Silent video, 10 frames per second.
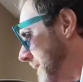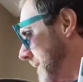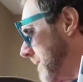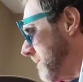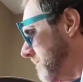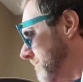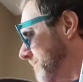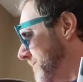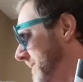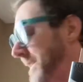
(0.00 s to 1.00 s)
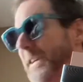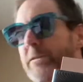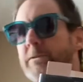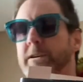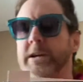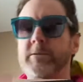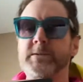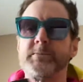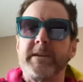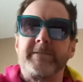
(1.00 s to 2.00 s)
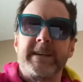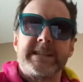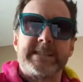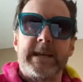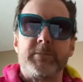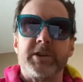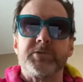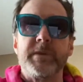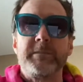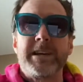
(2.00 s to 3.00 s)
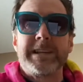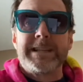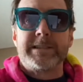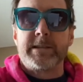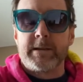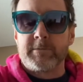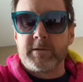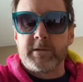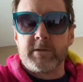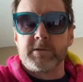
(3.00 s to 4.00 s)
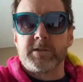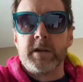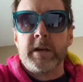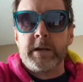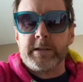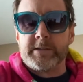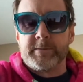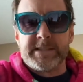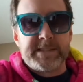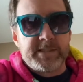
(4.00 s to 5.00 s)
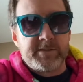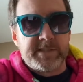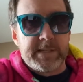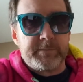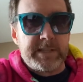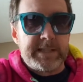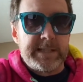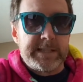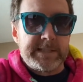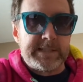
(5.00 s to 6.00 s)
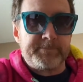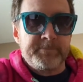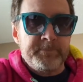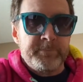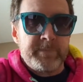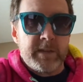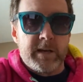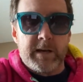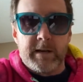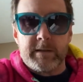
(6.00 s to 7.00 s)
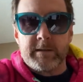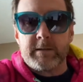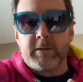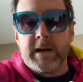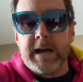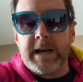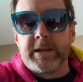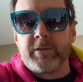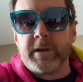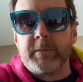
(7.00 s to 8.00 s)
don't think it really helps my face that much. Maybe I need to double the dose. So my sister sent me these little eye cream